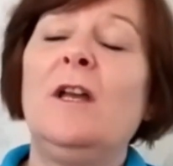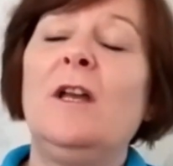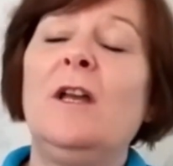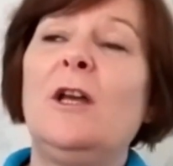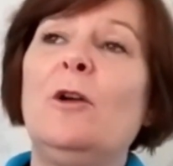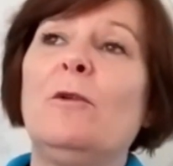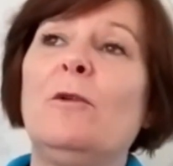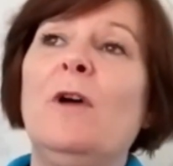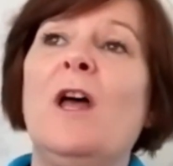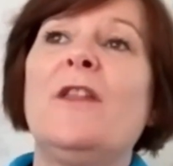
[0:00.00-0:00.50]

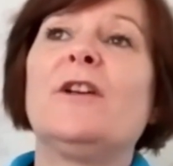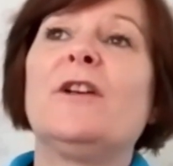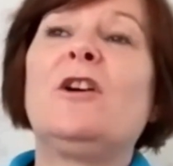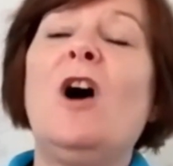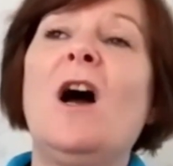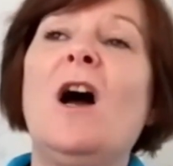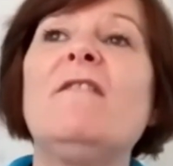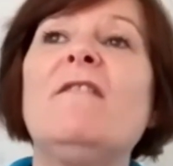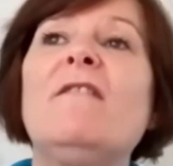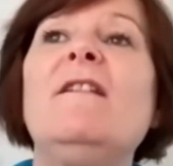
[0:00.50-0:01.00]
You know, the
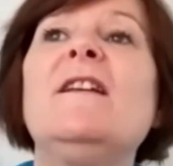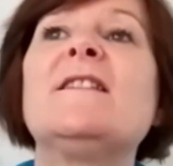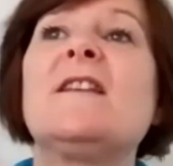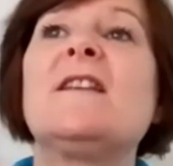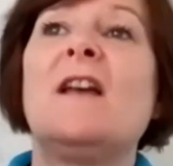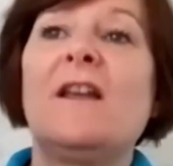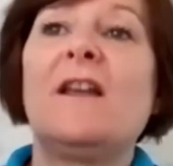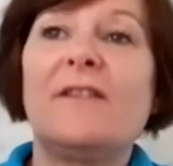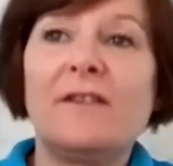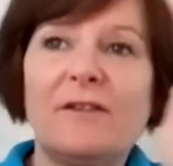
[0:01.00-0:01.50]
calories
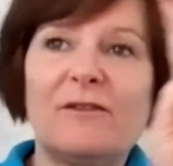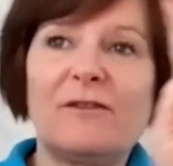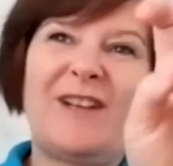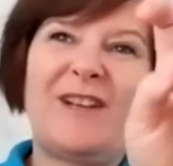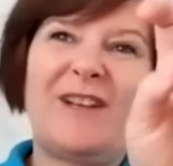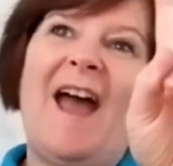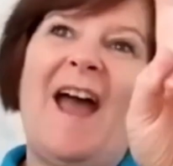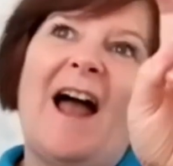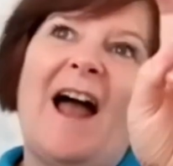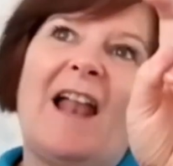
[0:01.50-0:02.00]

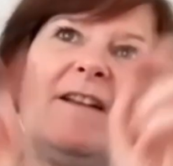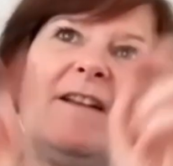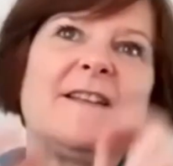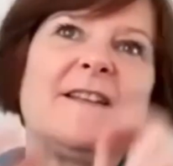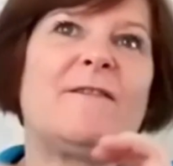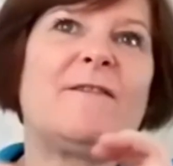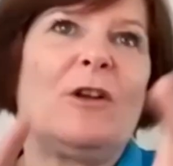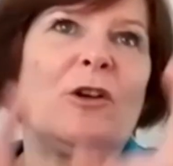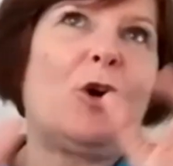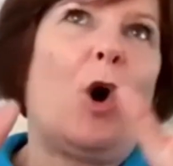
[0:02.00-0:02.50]

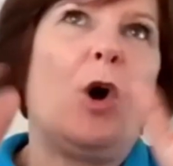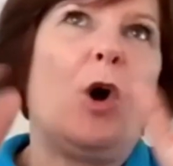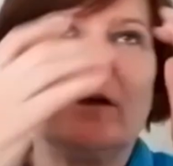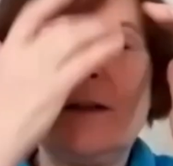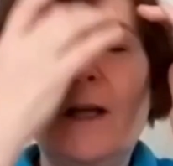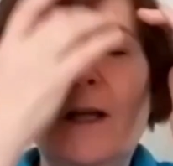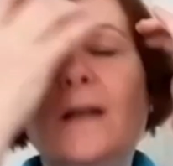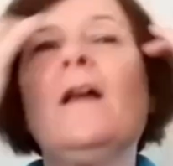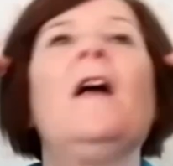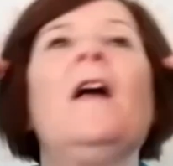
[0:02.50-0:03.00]
we can call
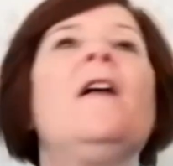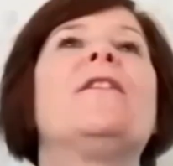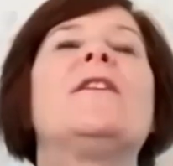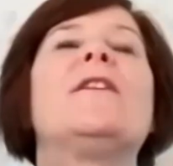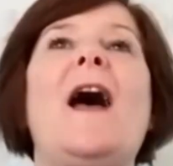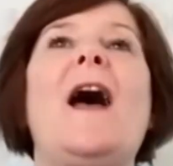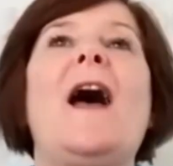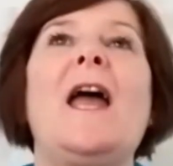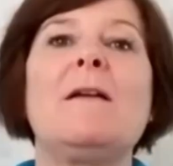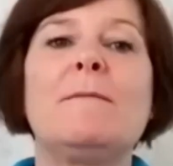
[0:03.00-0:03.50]
that
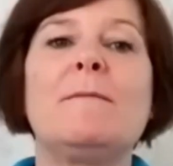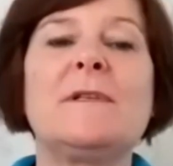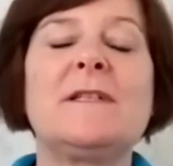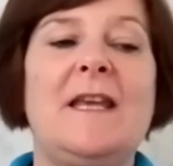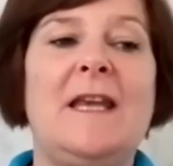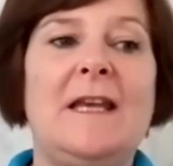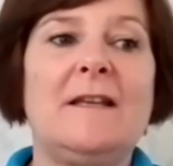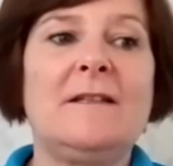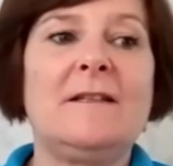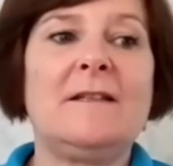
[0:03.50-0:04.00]
I was
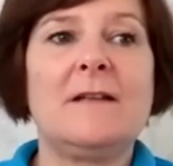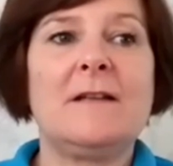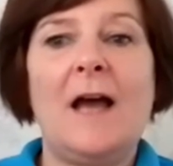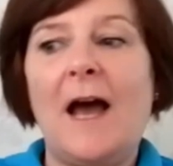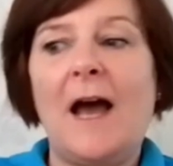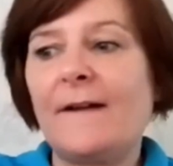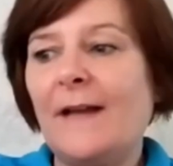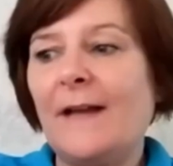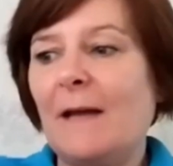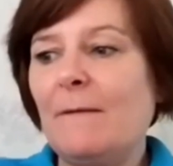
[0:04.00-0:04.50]
eating
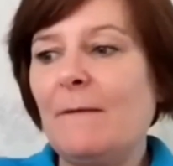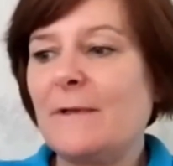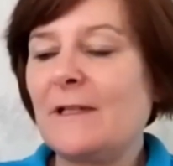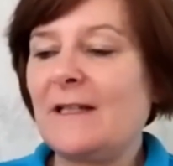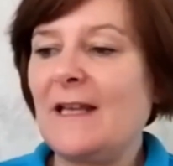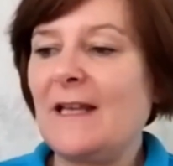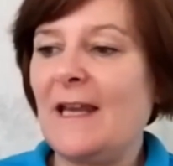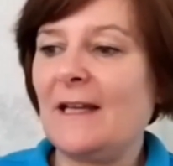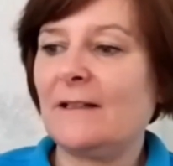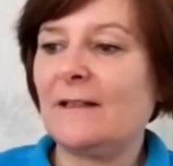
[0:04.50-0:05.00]
and I was
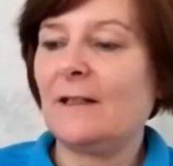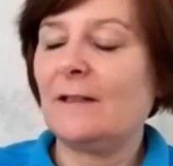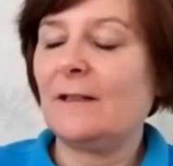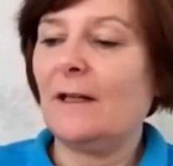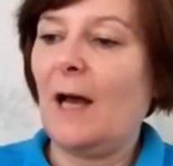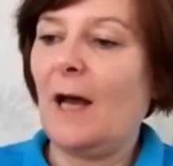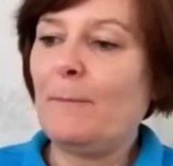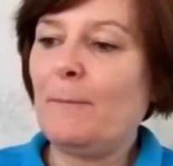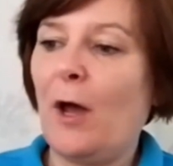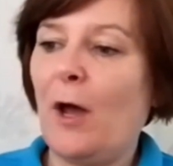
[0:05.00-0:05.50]
gaining
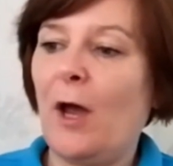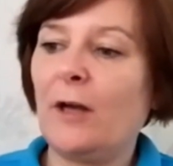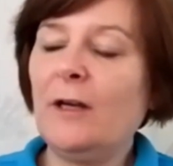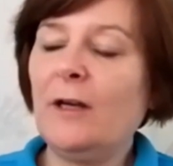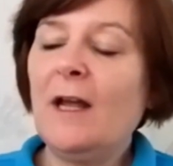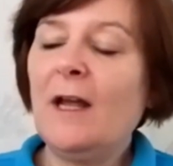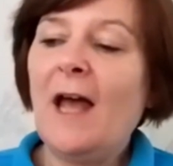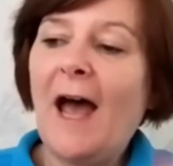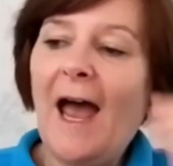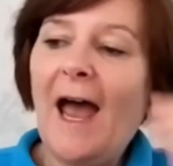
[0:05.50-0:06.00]
a pound.
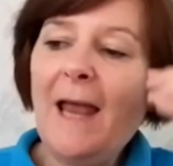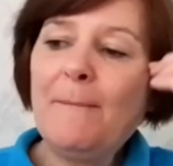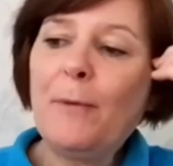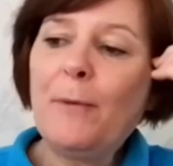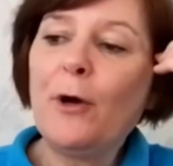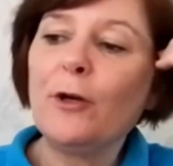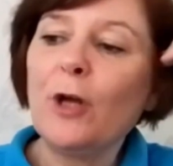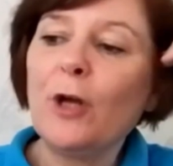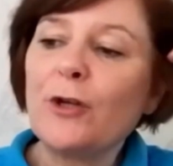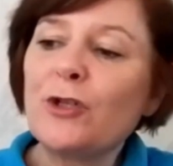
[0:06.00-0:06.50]
I
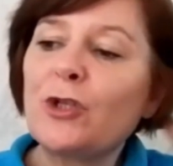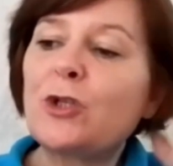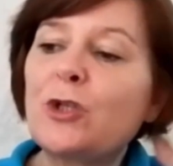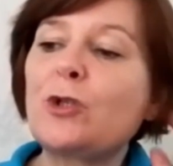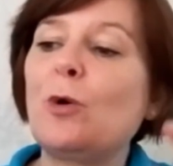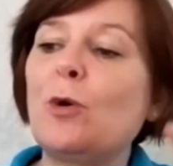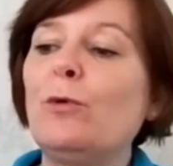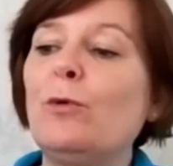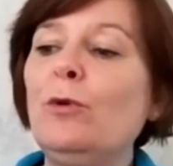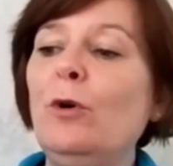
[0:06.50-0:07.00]
put a
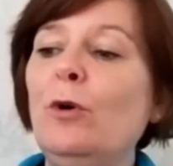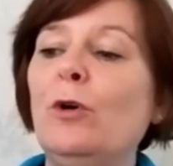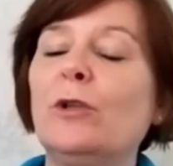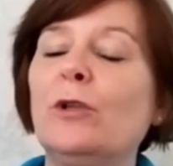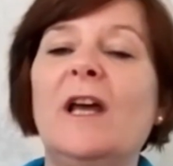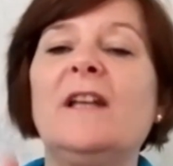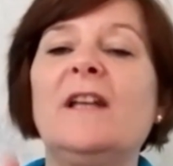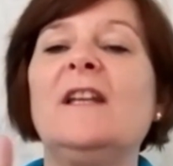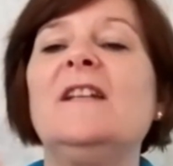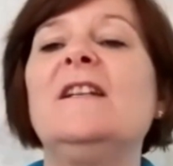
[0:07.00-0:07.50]
stone on
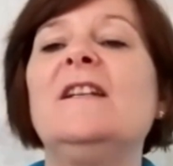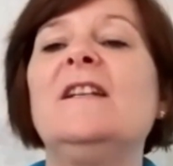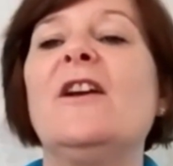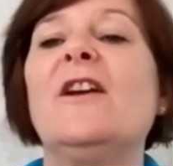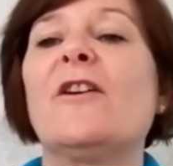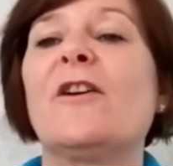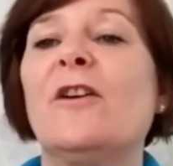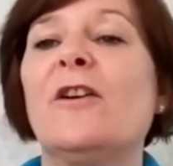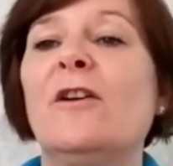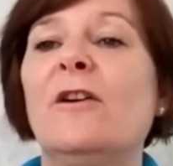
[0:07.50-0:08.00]
in a
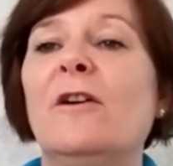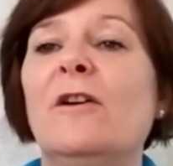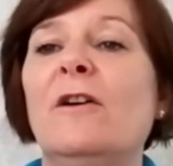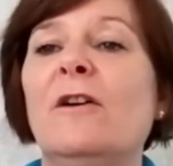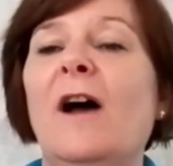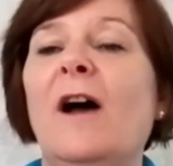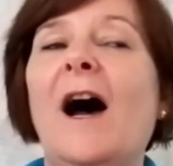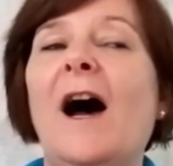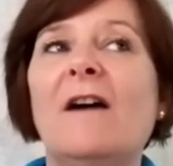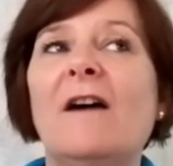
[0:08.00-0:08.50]
year
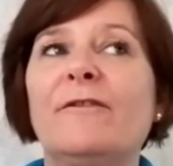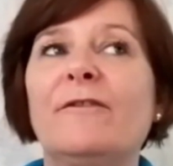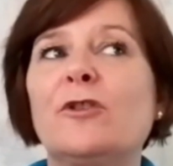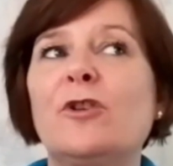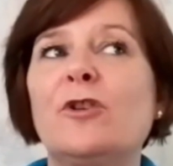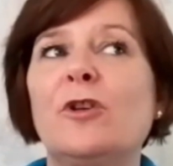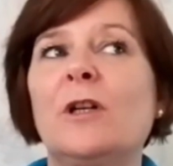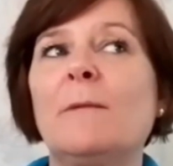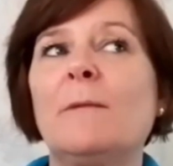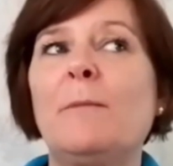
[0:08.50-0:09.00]
after
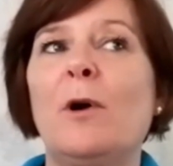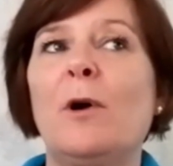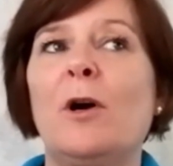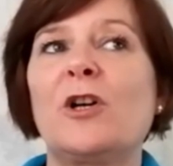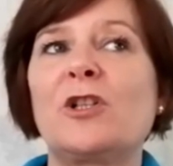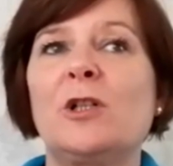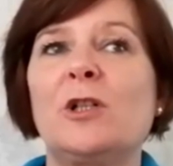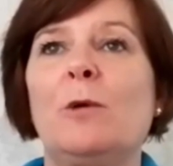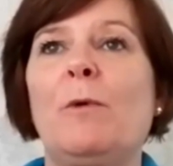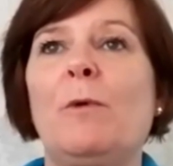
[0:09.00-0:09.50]
doing a
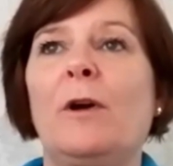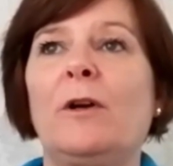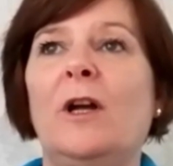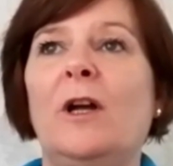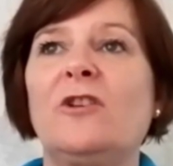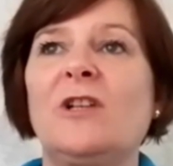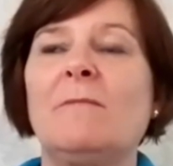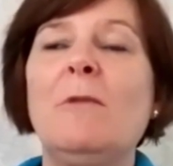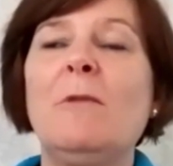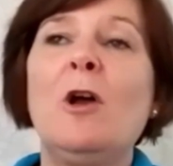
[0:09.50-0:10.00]
personal
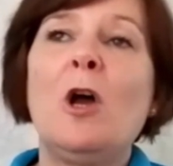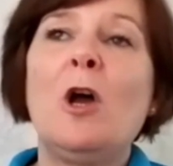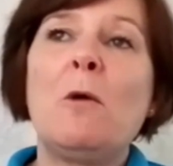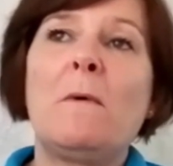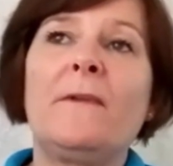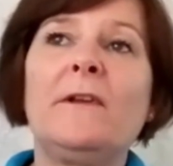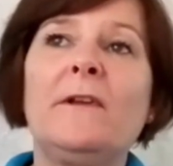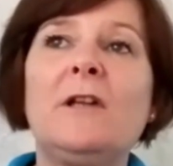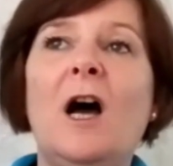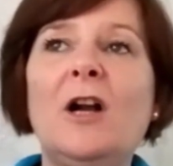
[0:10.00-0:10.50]
workout gym.
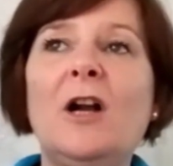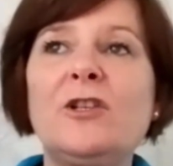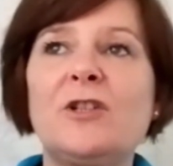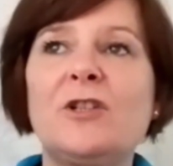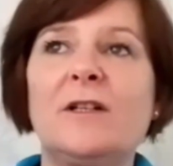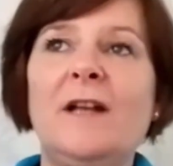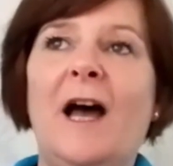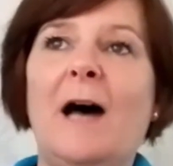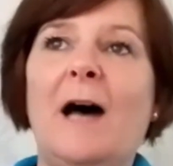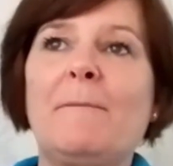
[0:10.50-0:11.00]
When the
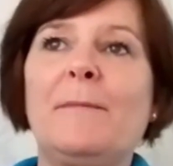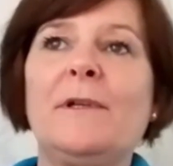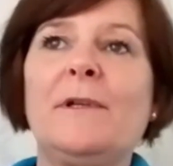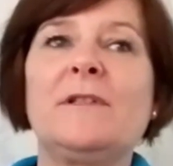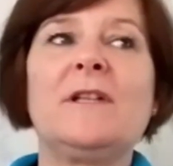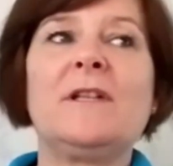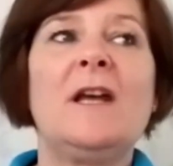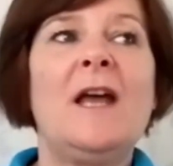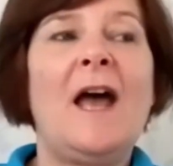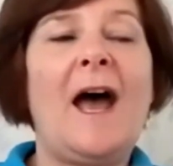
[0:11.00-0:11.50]
lockdown
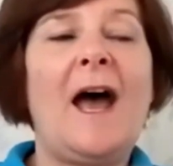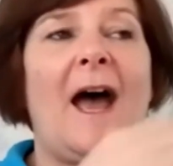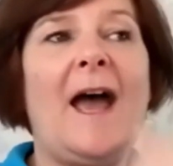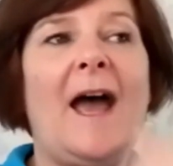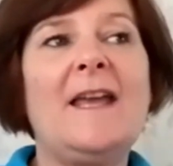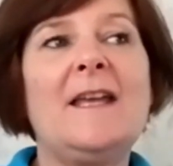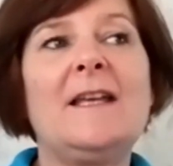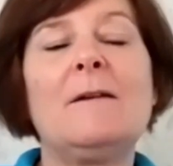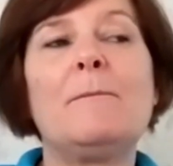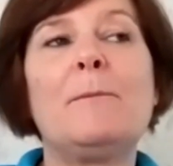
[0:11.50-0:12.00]
happened,
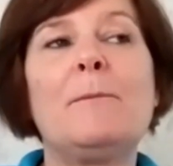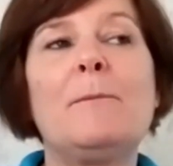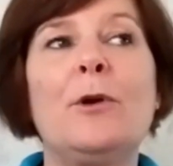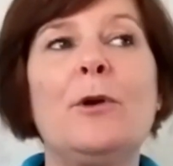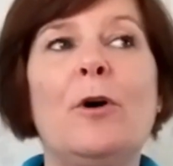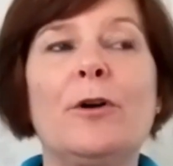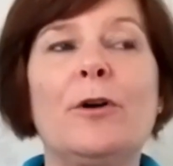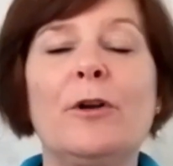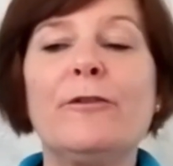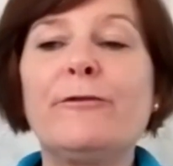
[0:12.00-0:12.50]
I put
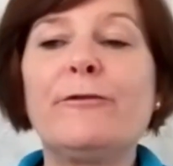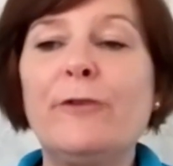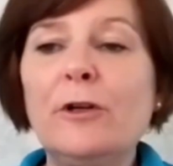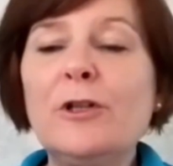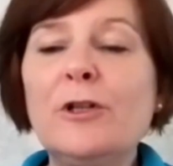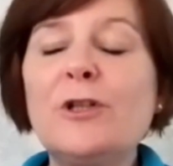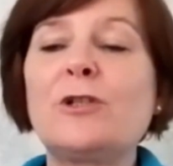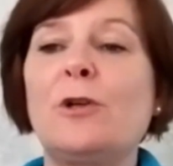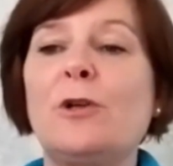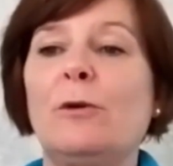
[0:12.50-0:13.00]
on a full
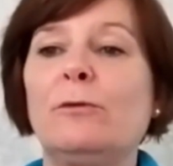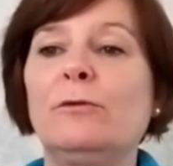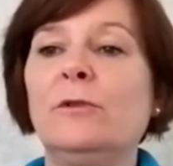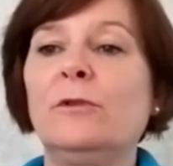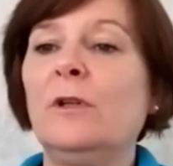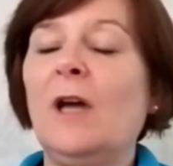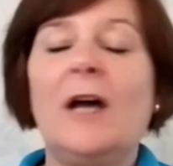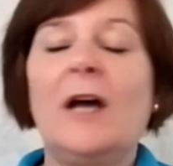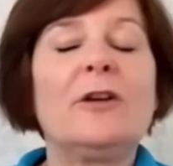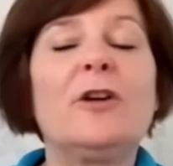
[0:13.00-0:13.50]

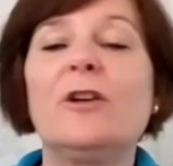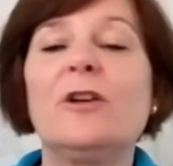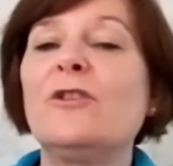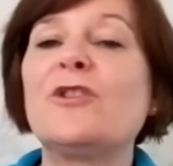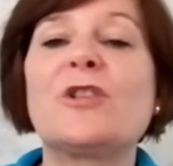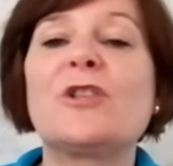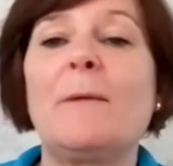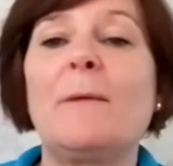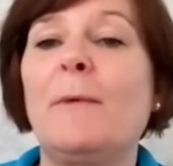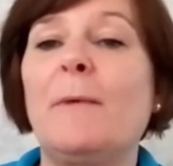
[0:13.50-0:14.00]
stone and couldn't
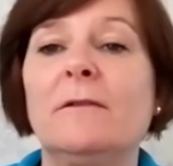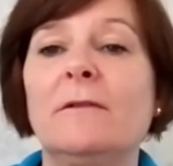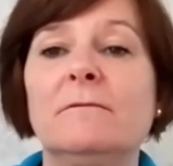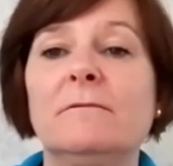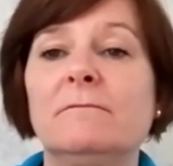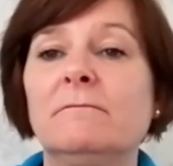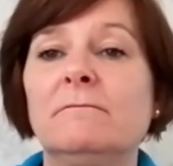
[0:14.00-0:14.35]
stop it.